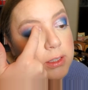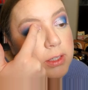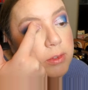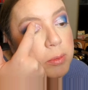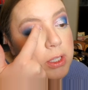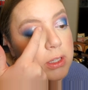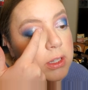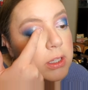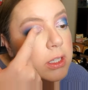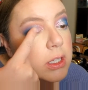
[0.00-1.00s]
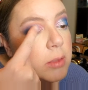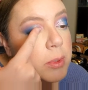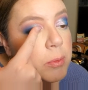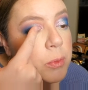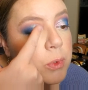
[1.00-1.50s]
giving me a little
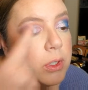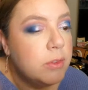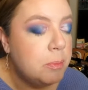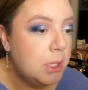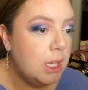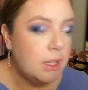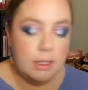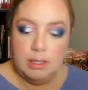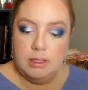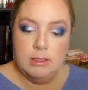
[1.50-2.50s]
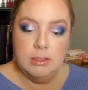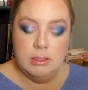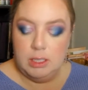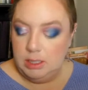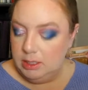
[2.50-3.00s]
bit more of a pink
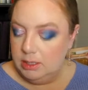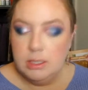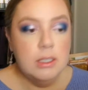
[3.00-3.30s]
color.